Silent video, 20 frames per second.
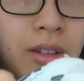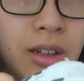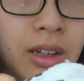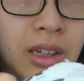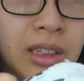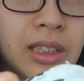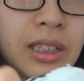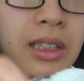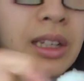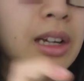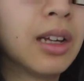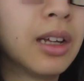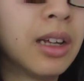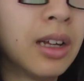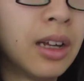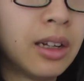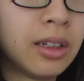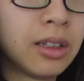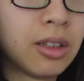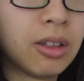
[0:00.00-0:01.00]
this
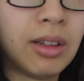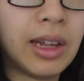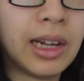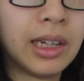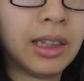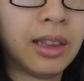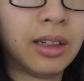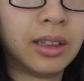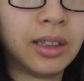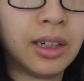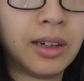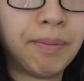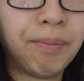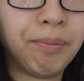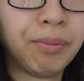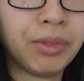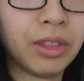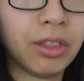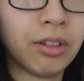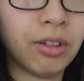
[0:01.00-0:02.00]
so that the
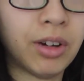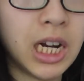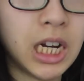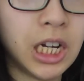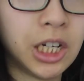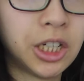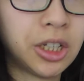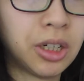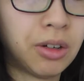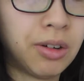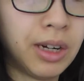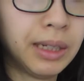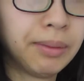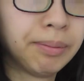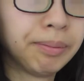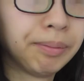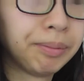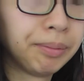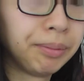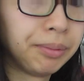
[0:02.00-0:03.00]
thread is showing.
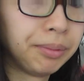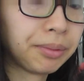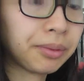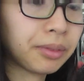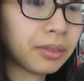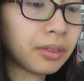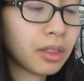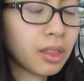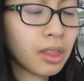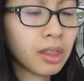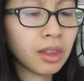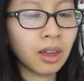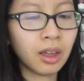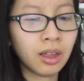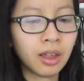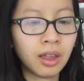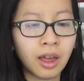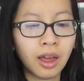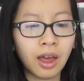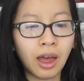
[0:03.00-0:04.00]

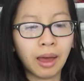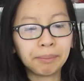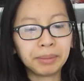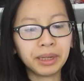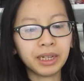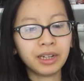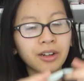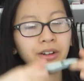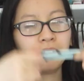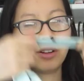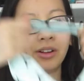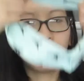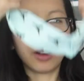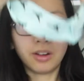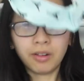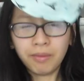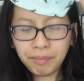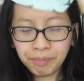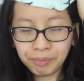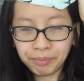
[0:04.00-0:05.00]
But here we
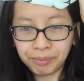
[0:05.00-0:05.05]
go.